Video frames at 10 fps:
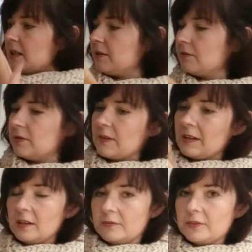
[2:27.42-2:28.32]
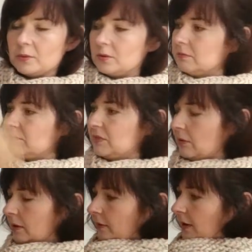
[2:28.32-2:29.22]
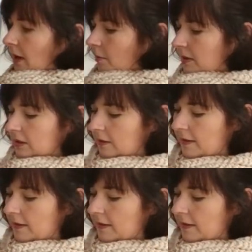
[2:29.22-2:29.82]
neither is, I love the wool, don't love the garment.